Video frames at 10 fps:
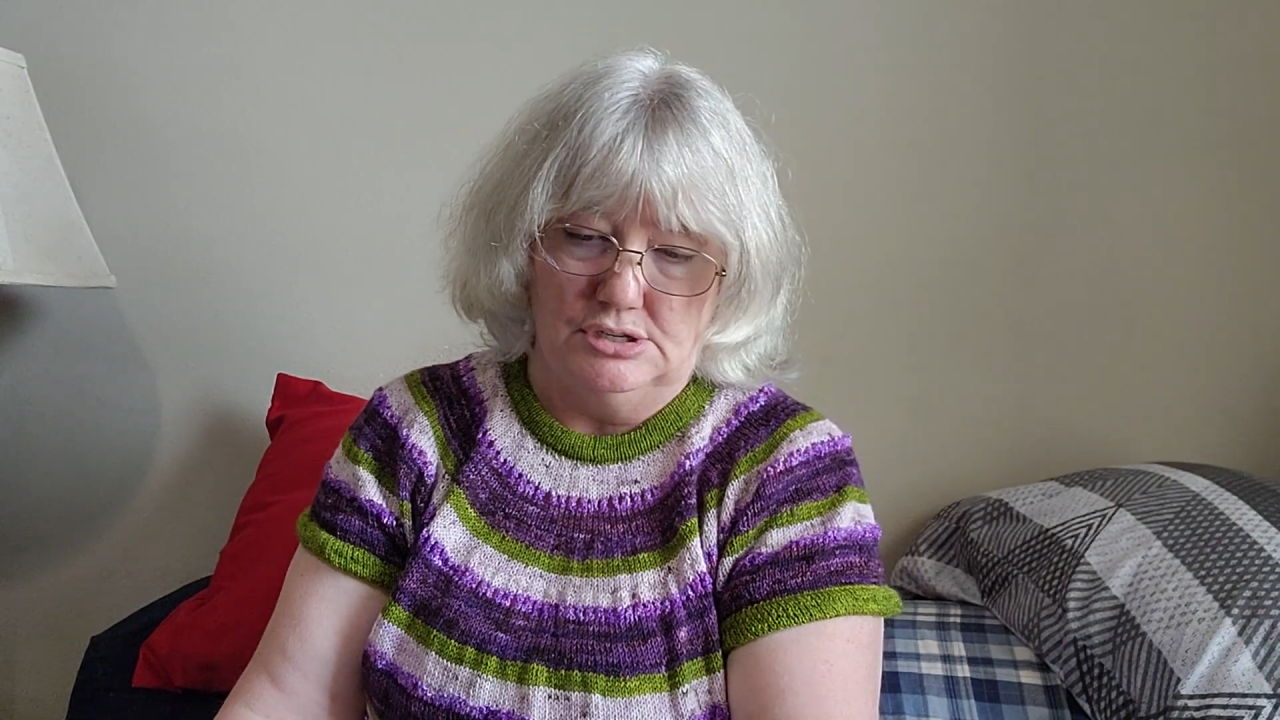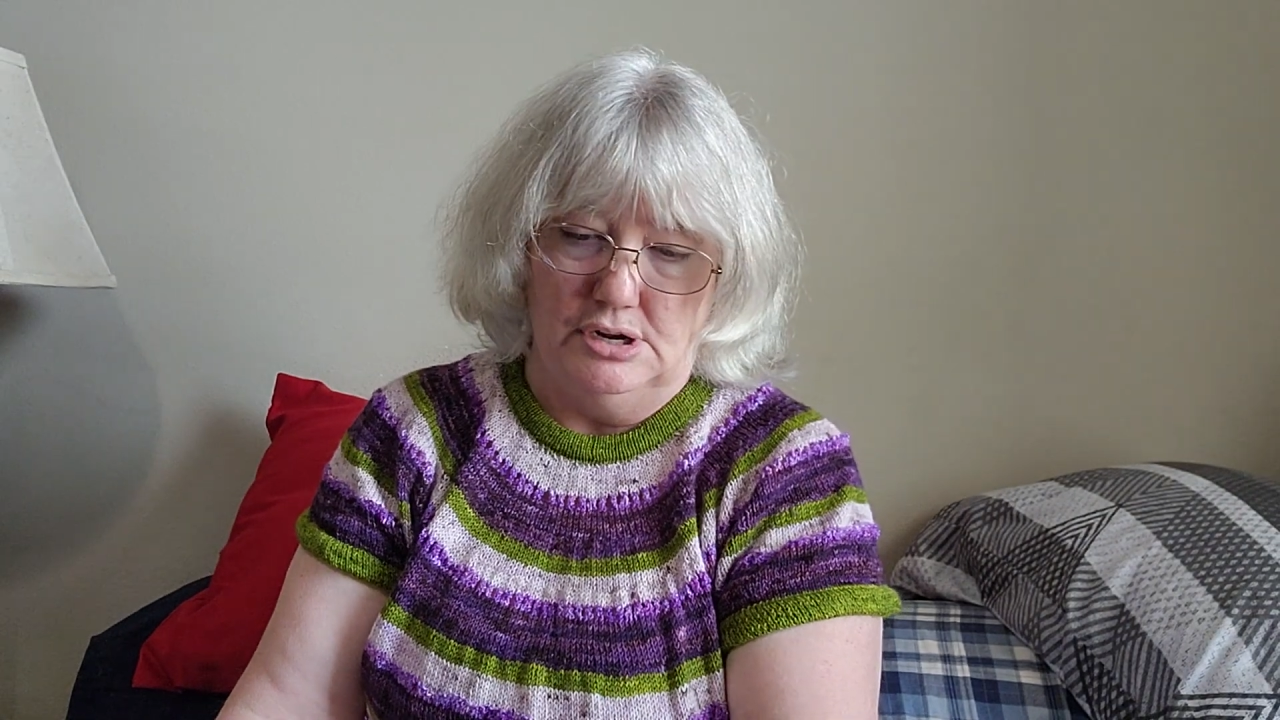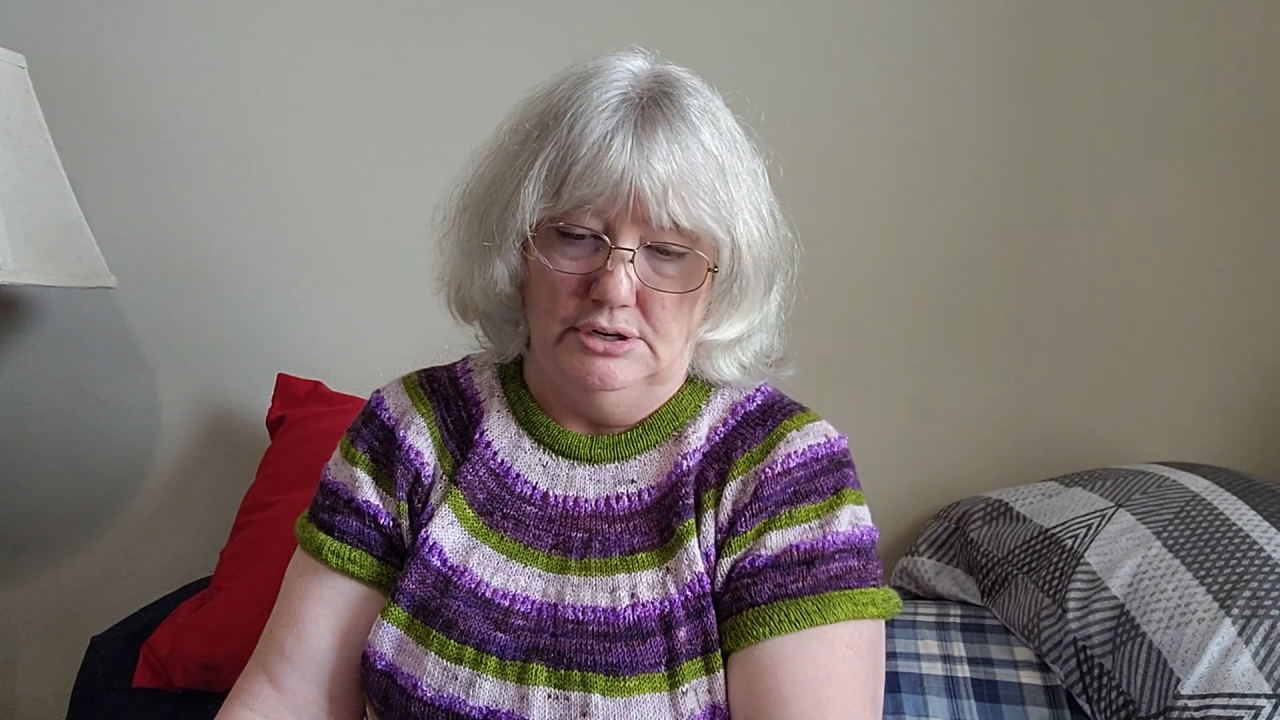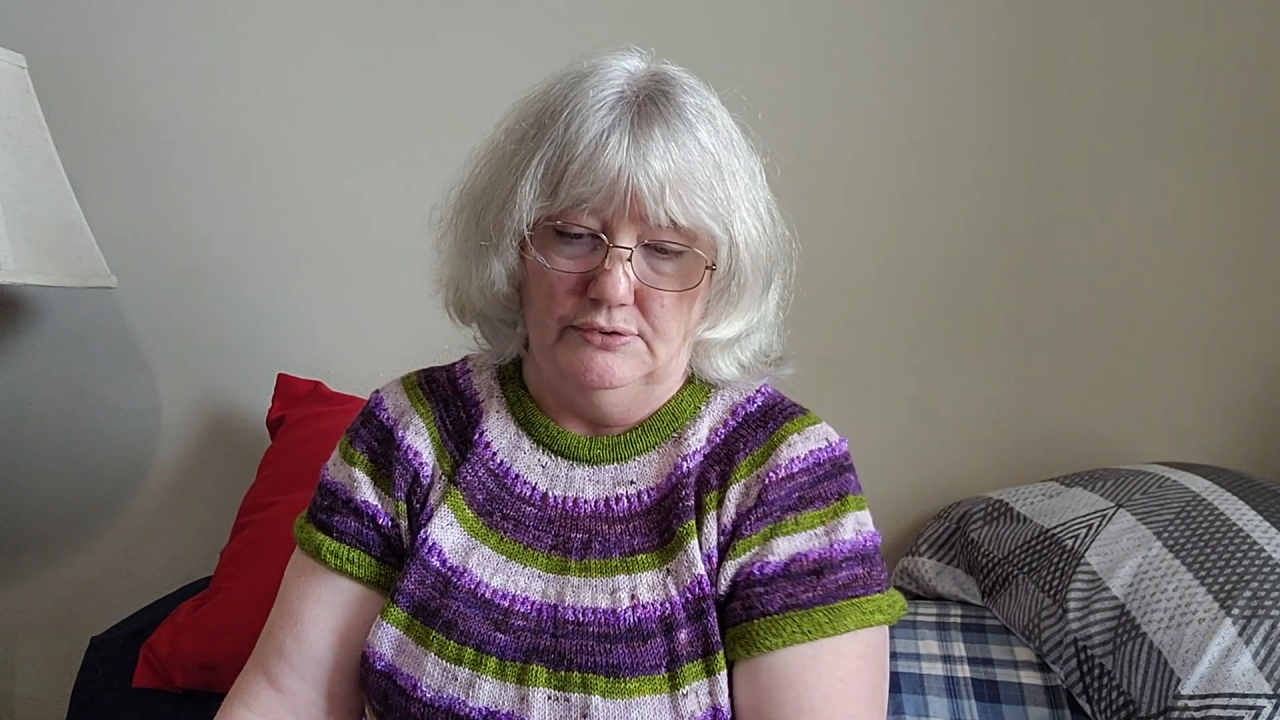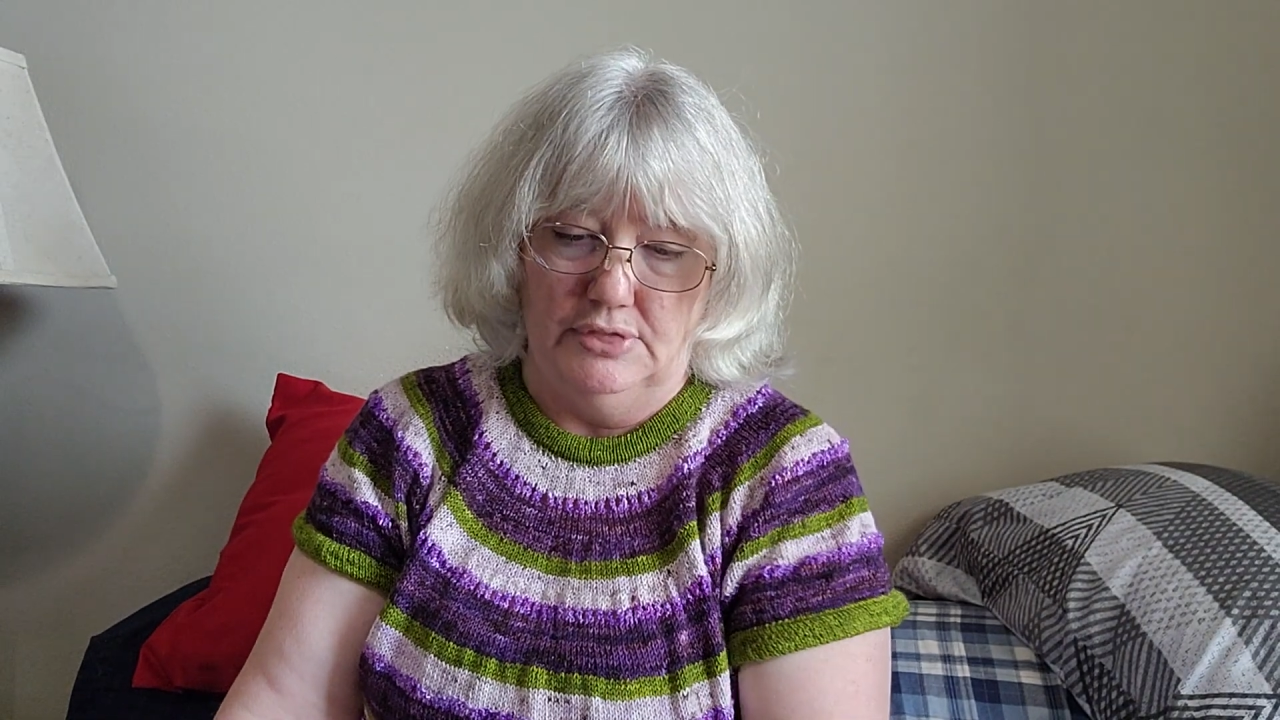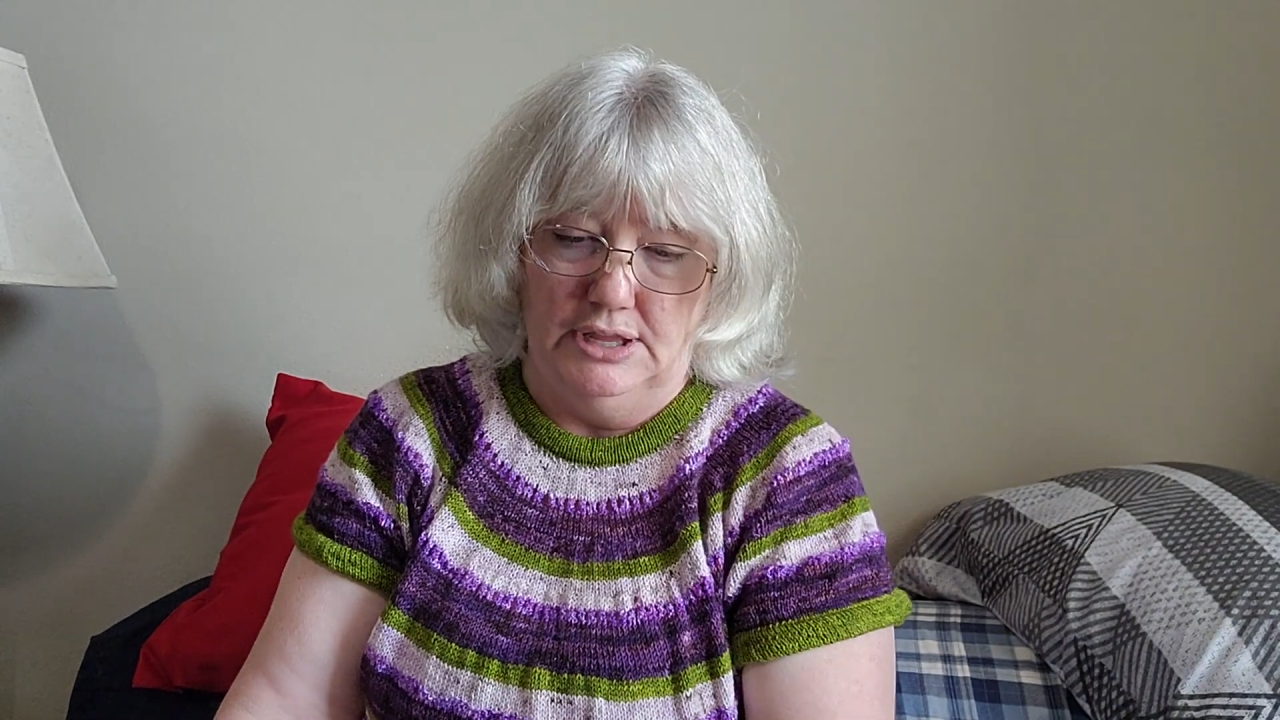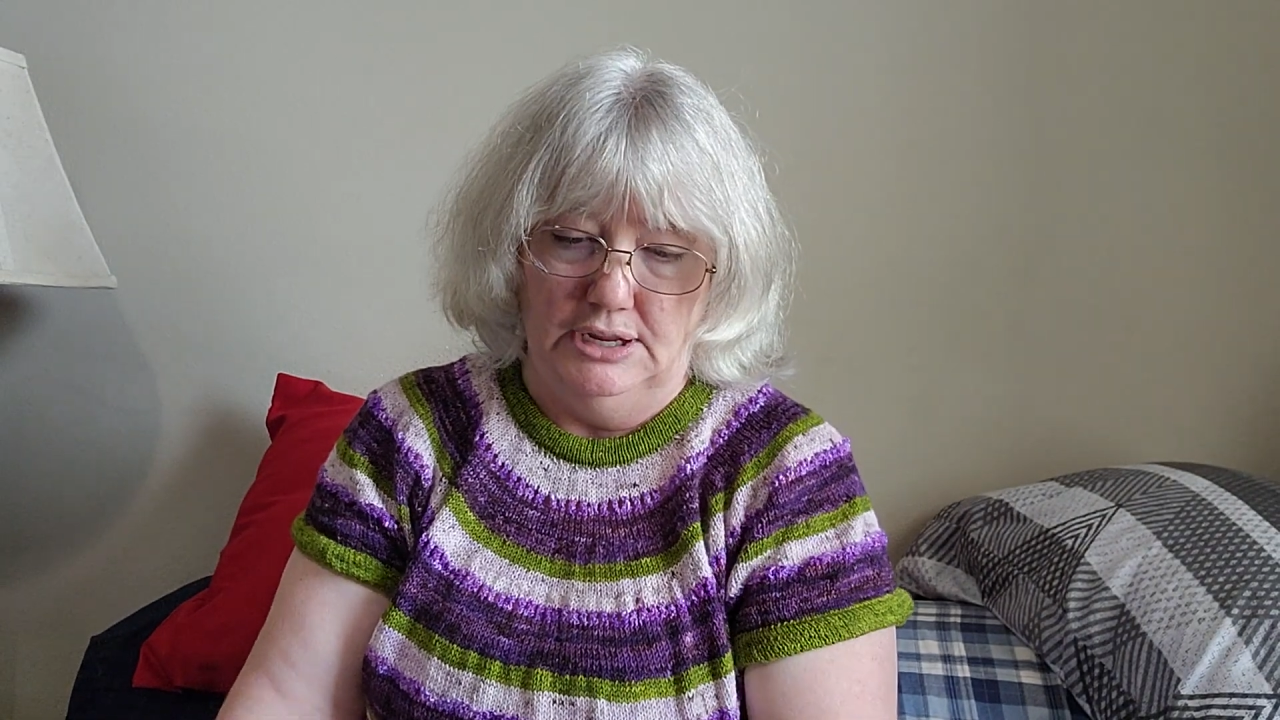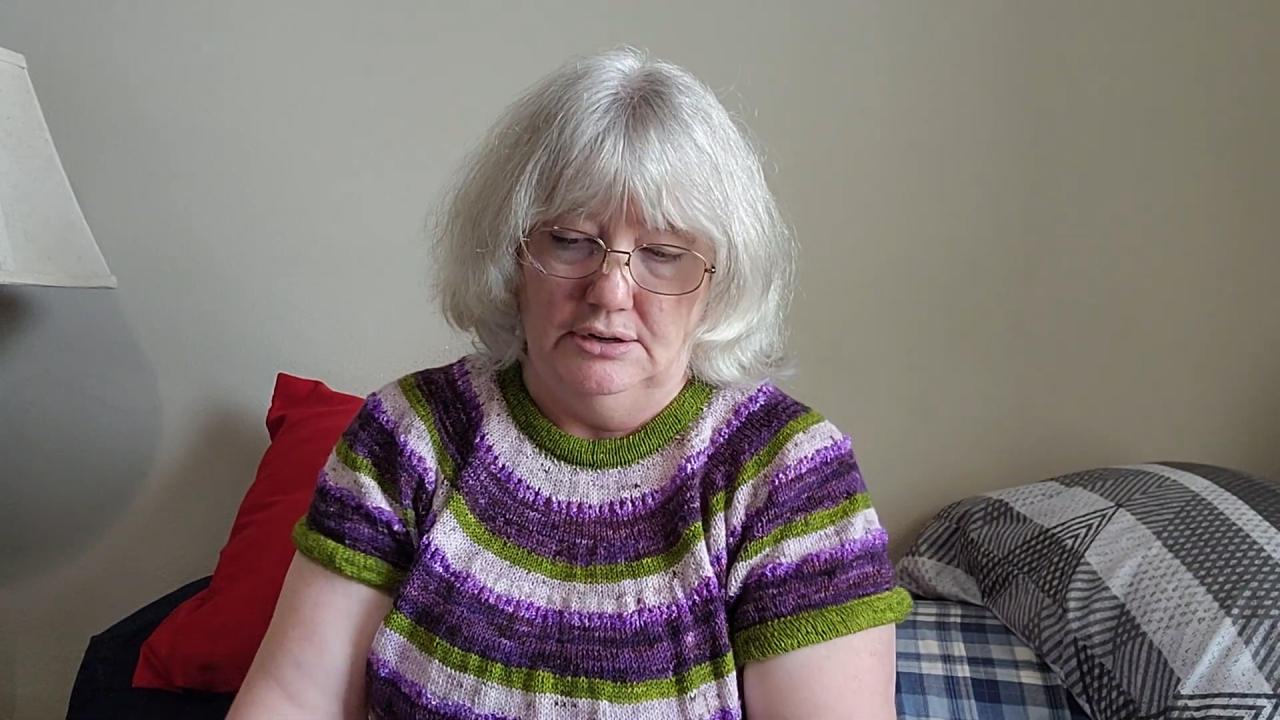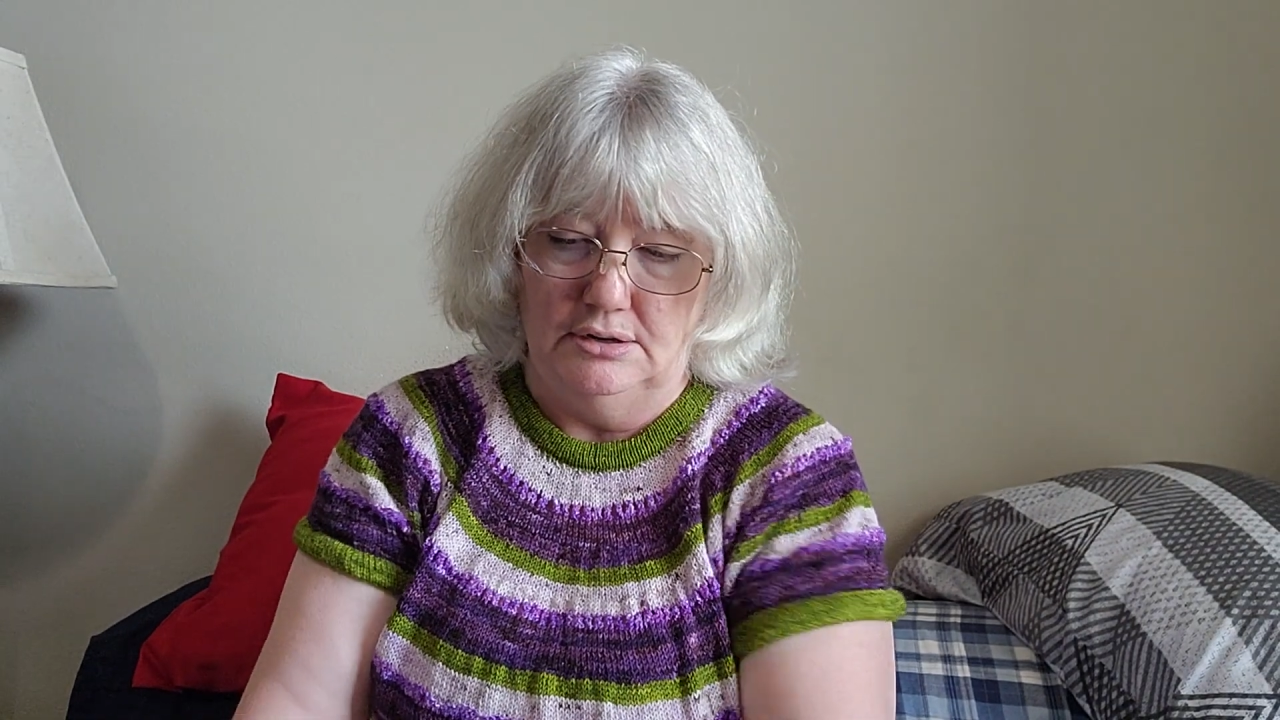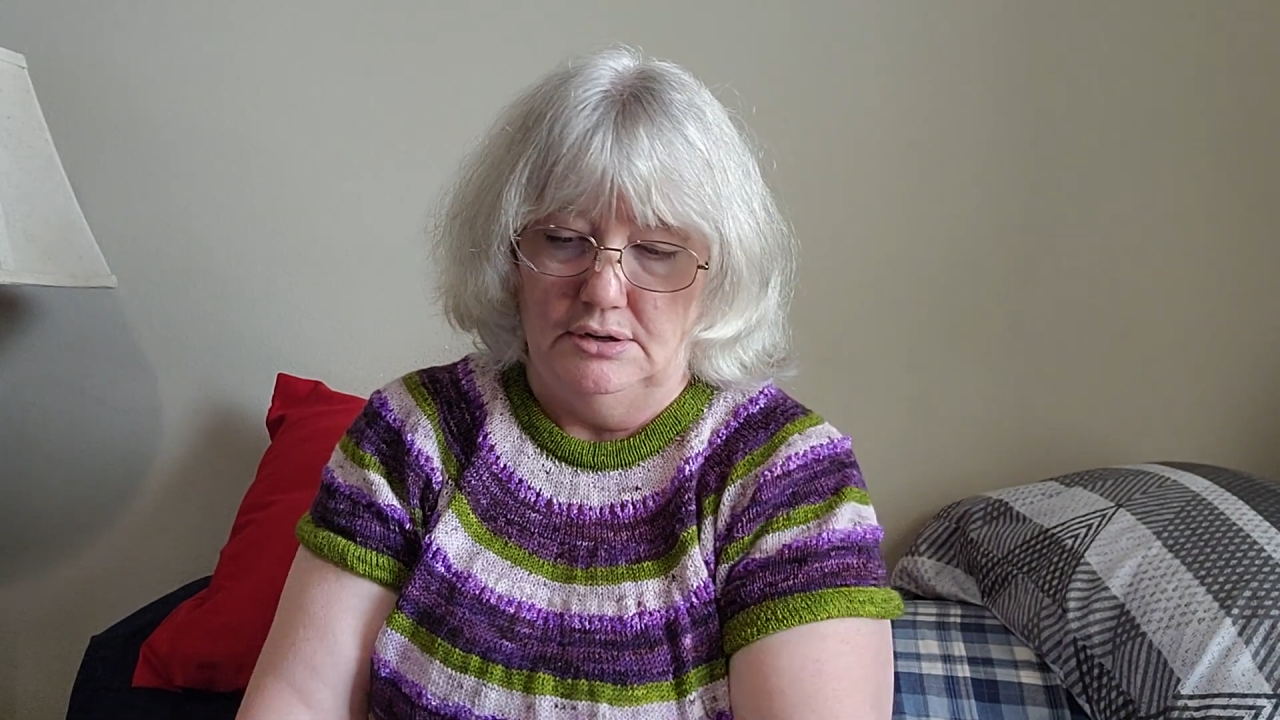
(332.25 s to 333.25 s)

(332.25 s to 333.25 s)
kind of thing